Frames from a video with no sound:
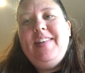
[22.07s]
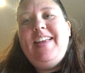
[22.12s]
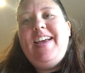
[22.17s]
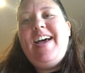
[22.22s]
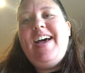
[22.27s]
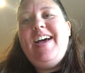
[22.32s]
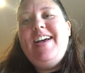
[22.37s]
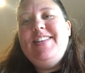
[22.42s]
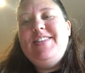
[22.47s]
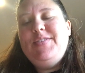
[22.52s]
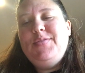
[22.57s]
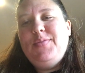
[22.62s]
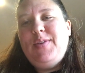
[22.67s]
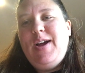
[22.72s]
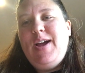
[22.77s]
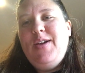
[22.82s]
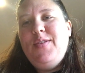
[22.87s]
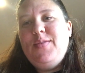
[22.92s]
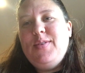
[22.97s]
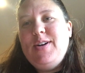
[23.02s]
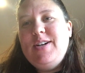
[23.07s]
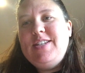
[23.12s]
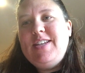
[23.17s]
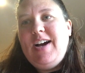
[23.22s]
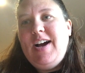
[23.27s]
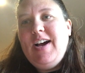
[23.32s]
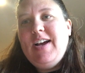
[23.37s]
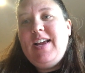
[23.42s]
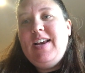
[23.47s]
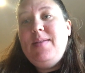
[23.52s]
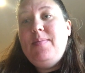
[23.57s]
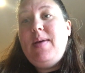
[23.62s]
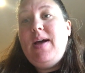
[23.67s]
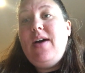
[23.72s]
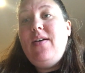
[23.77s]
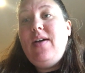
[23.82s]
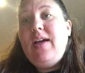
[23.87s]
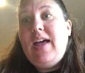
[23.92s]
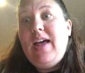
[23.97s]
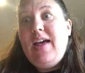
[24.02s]
That's right, we're talking
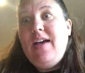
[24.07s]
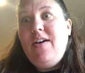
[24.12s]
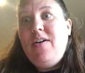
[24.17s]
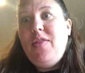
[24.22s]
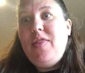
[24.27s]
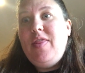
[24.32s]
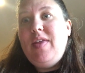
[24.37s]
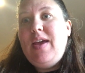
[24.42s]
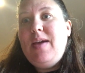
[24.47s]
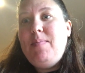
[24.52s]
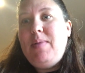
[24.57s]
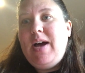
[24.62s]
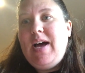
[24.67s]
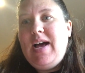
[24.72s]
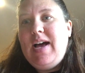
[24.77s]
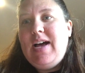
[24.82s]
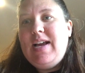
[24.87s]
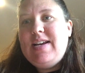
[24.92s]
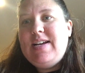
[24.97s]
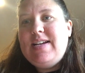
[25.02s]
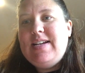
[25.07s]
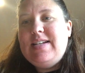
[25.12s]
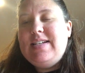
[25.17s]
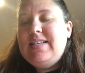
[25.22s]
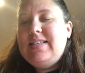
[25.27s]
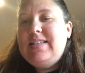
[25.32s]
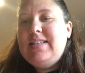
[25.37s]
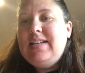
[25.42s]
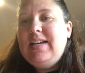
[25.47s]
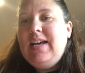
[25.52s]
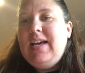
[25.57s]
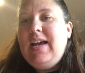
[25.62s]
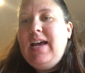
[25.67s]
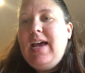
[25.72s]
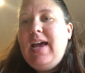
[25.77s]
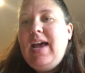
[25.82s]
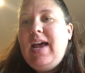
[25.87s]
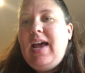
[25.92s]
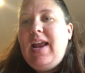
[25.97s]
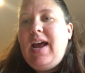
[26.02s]
about healthy bodies.
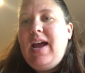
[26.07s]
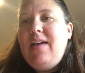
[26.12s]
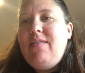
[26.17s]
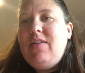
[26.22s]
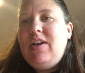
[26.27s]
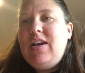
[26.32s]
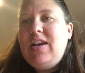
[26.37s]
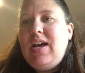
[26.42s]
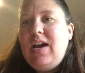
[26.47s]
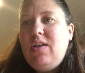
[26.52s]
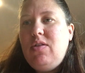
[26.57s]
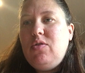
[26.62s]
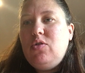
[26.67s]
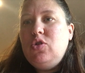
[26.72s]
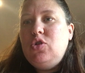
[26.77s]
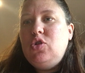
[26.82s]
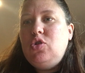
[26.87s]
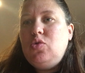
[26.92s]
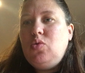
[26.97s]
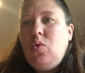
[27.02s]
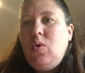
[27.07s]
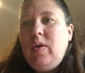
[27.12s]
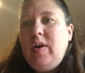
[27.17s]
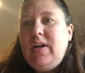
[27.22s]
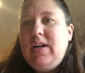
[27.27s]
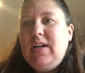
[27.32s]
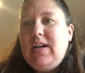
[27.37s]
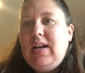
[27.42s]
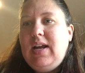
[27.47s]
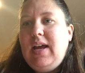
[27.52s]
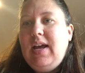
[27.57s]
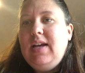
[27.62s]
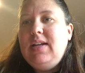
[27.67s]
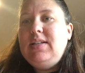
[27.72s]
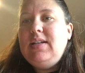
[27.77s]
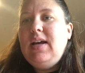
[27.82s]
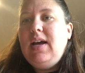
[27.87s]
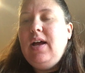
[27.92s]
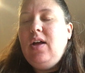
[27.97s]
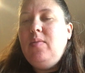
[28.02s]
And I have another story today
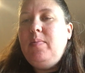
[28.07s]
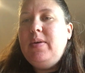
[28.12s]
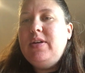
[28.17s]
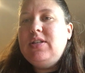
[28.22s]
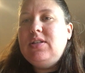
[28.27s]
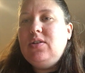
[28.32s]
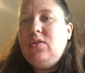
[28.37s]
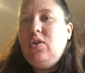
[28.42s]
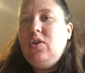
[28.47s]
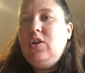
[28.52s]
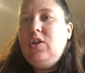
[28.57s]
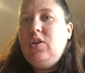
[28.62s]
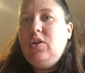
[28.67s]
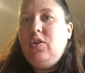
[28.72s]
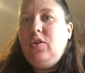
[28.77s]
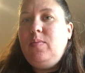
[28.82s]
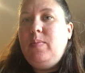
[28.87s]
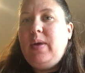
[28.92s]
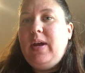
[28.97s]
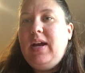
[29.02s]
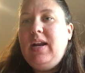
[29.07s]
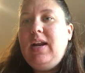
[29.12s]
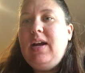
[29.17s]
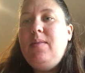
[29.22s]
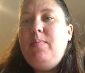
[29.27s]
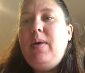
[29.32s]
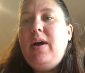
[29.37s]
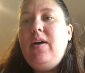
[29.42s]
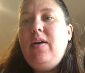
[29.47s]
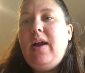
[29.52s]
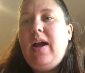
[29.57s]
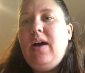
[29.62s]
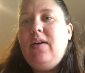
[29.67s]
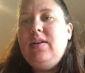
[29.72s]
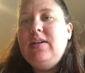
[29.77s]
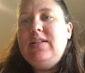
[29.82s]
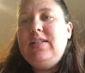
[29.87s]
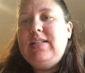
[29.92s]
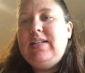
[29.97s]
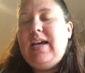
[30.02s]
to help us learn a little bit about
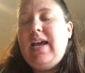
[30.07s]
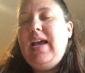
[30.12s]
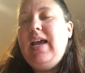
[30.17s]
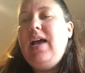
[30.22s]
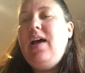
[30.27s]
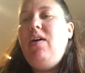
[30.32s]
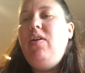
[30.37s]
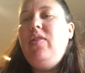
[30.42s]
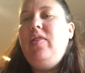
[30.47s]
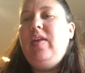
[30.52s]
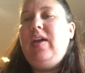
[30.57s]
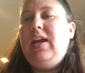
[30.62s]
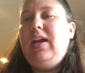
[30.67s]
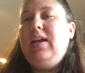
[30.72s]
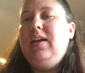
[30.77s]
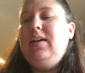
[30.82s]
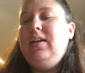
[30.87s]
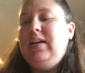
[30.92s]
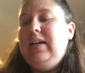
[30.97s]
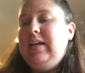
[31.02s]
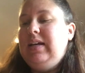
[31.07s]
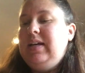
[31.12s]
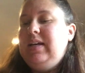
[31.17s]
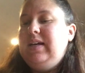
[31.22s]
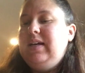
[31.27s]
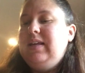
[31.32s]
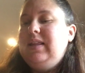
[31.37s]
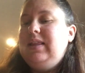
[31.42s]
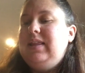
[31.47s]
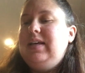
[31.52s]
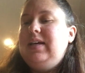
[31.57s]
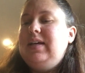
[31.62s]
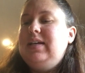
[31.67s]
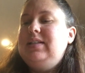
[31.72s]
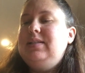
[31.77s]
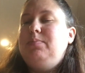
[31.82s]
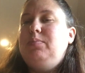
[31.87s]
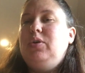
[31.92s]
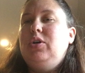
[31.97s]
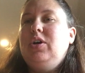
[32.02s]
how to stay healthy.
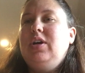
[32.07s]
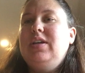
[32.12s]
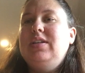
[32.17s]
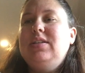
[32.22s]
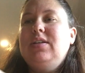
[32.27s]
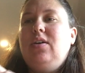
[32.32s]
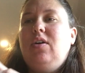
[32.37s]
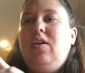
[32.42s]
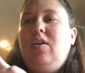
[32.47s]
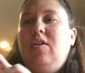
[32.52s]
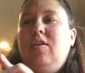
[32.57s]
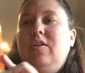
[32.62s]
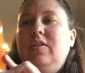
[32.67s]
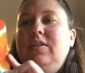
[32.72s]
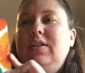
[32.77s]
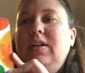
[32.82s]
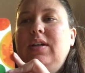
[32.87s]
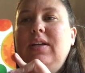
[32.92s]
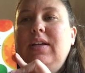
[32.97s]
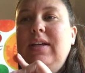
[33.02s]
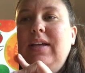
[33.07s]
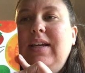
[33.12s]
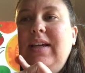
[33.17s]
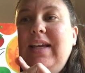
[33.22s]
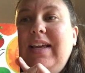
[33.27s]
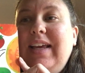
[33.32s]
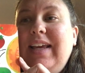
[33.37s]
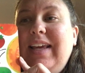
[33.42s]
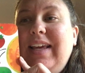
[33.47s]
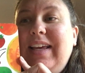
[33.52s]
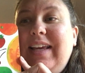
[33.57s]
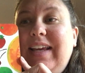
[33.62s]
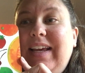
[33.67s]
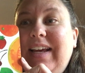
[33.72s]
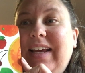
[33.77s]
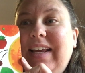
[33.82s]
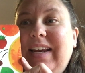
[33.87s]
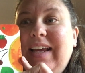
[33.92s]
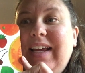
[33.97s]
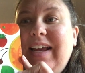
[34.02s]
This book is called
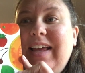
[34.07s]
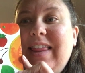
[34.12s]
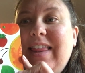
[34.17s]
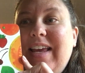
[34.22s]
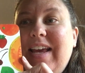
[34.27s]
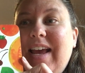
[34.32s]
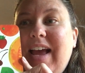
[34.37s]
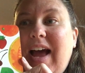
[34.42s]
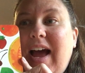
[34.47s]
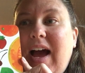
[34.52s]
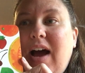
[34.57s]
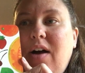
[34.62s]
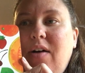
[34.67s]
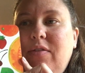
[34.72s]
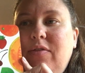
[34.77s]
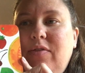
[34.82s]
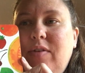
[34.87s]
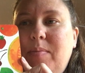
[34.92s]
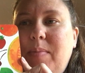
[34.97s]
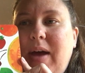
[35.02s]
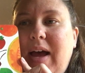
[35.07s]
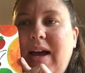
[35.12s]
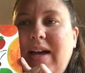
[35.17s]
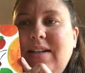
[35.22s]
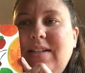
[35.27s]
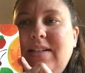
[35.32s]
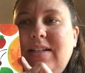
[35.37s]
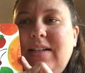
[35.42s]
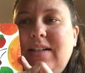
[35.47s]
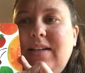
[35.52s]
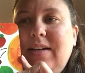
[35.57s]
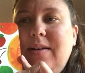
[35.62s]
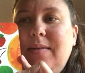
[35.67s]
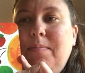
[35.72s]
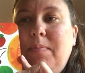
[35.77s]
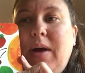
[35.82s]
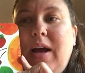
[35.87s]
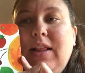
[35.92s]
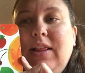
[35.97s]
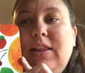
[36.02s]
Eating the Alphabet
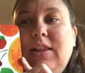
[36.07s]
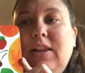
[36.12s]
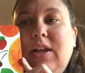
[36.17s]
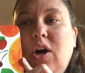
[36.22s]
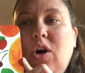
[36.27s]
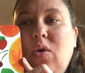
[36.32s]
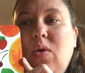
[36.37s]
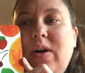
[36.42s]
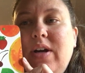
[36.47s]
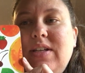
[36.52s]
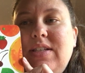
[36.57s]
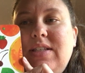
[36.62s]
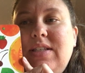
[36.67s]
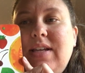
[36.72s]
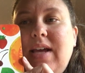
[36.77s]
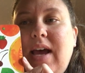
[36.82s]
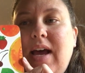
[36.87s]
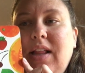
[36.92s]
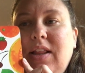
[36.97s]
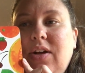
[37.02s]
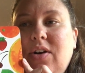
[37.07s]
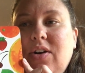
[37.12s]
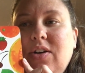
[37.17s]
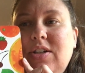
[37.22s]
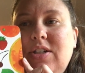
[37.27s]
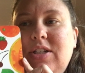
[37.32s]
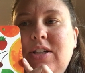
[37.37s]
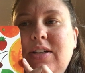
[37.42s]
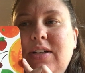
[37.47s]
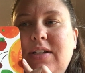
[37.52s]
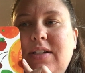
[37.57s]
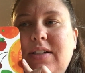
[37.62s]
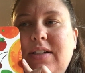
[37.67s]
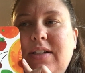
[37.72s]
by Lois Ehlert.